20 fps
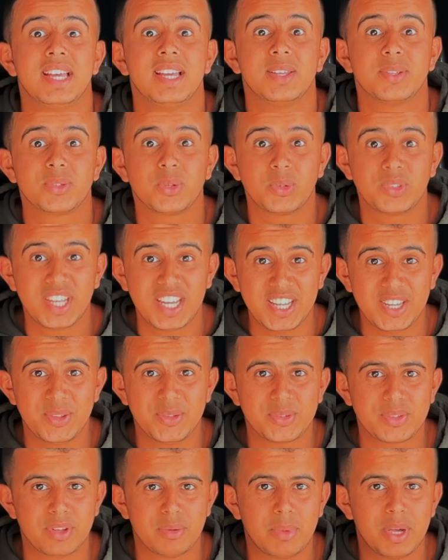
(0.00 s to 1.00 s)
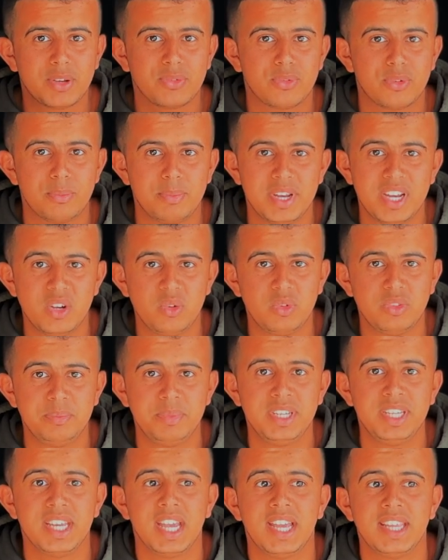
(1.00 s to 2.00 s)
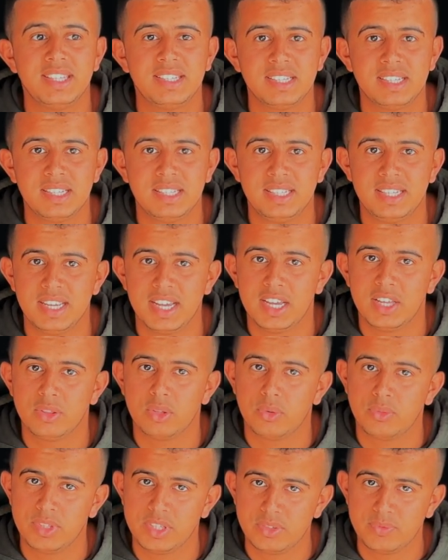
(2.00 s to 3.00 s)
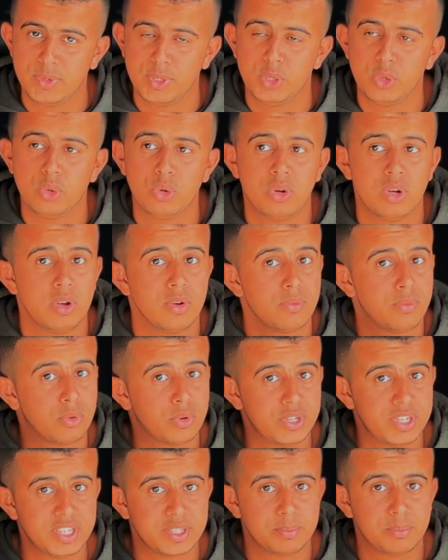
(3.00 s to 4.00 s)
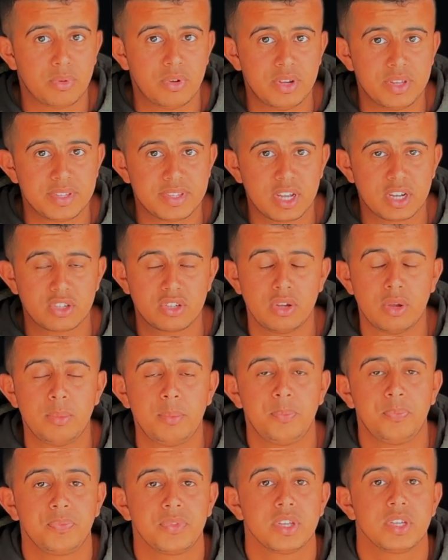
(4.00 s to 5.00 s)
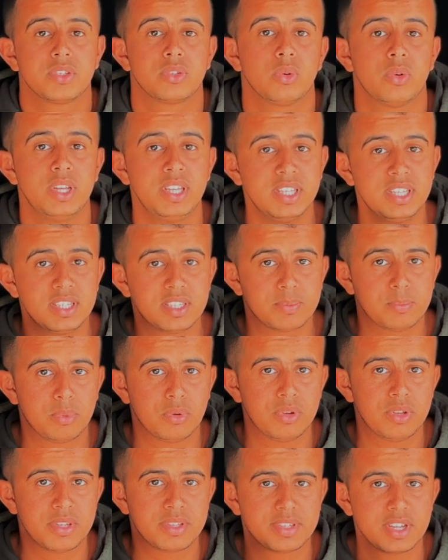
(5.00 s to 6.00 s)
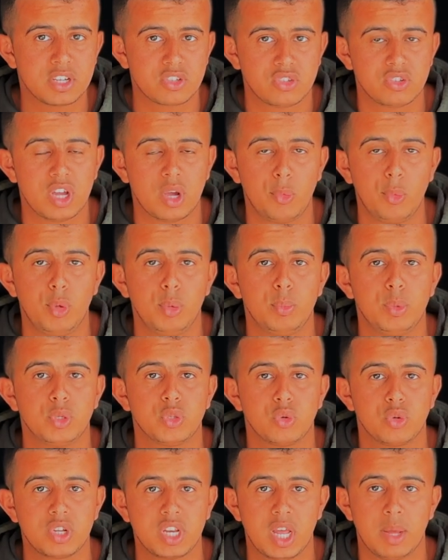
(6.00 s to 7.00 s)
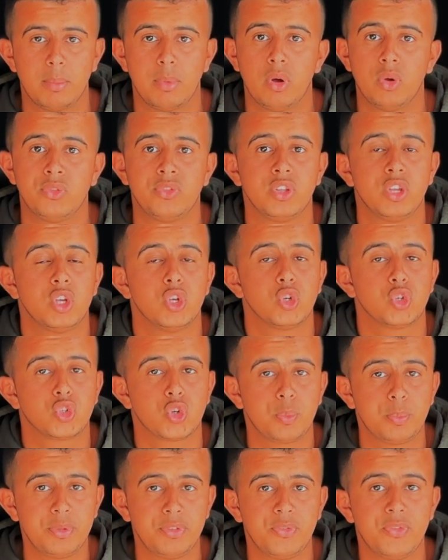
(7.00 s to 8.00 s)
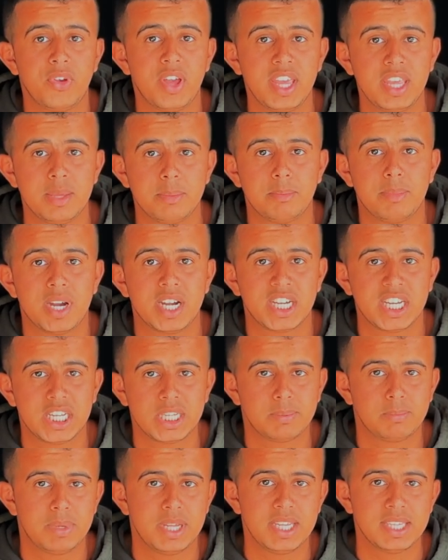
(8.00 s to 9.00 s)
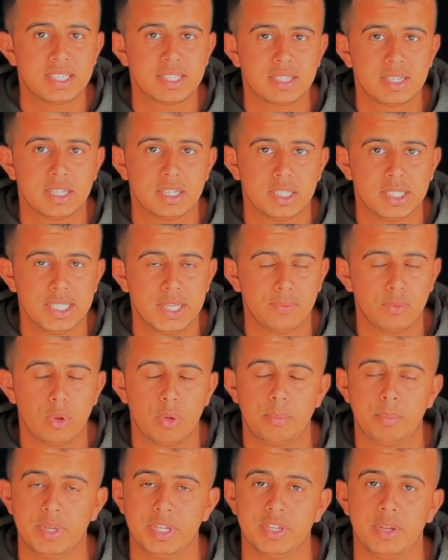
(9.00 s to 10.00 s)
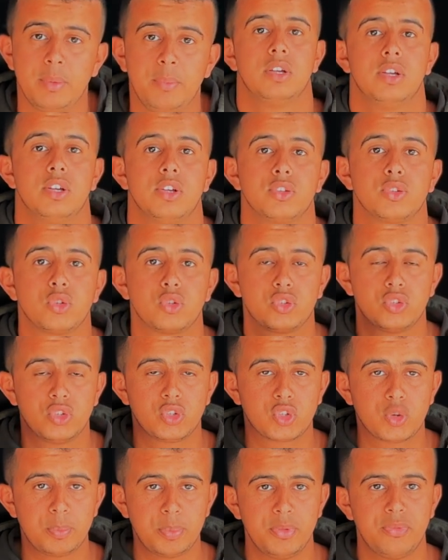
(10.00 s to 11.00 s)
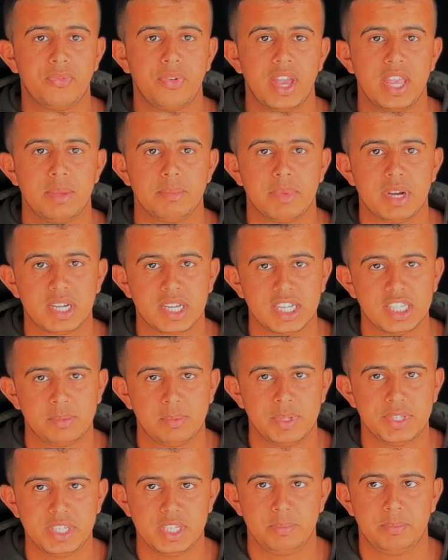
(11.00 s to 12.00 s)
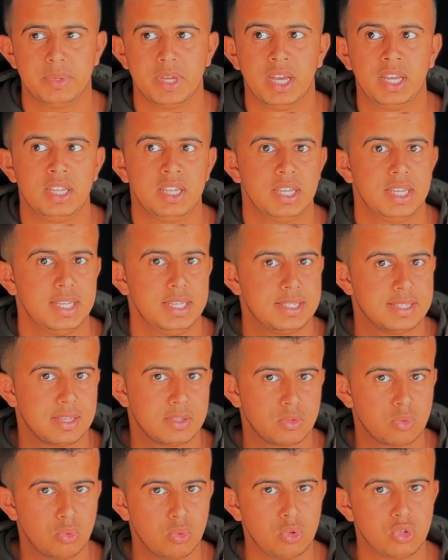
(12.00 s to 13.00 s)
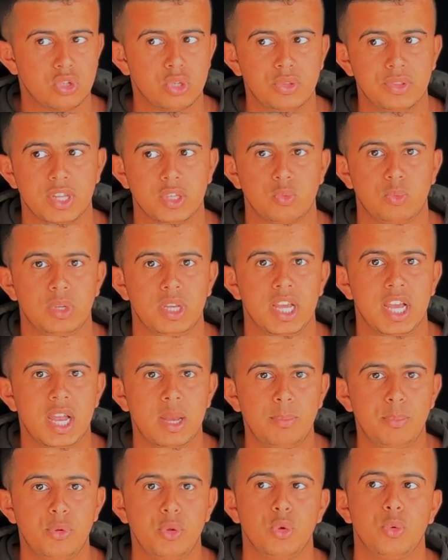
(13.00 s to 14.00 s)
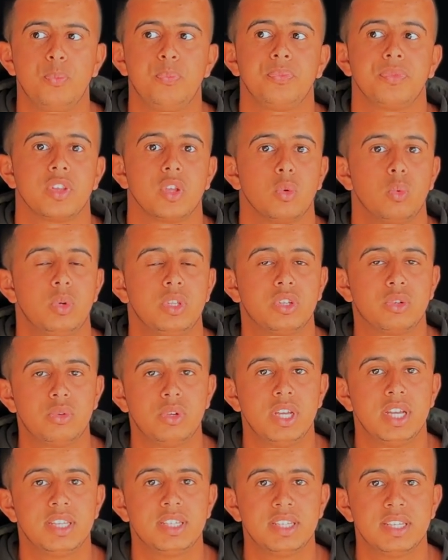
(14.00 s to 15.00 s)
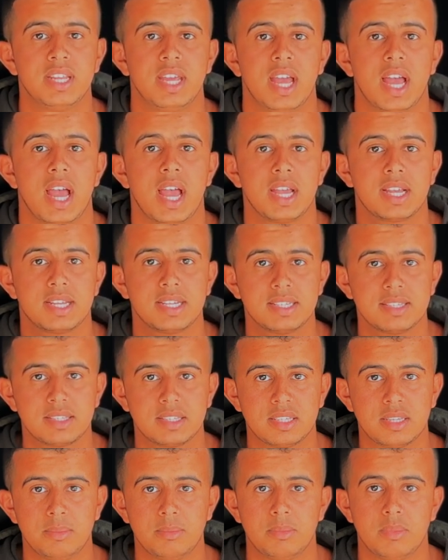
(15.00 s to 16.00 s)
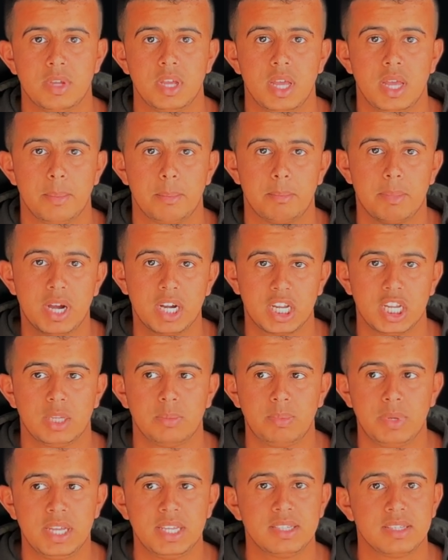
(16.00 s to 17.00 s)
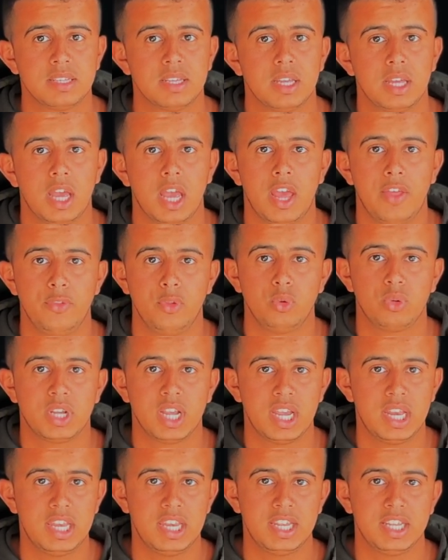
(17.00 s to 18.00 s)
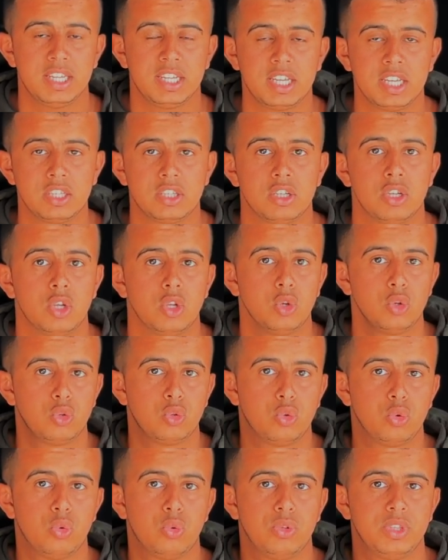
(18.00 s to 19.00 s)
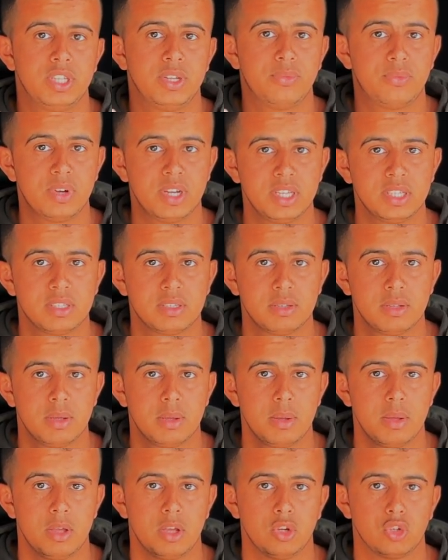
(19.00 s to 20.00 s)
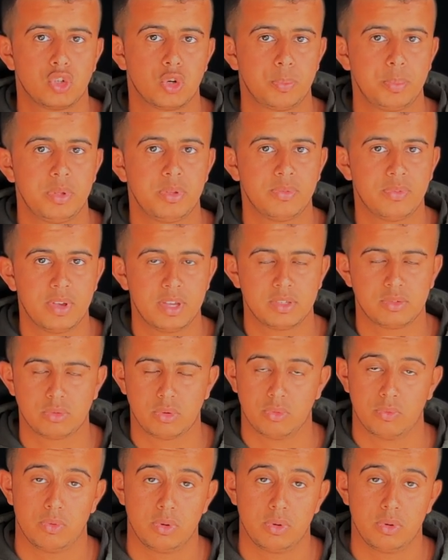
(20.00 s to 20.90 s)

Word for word: So thank you so much for being with me until the end of this video for this bonus section. So in this bonus section, I will be talking about Shopify Marketplace development. So the Shopify Marketplace API is a solution that will help you with creating a custom marketplace and you can link it to different Shopify store.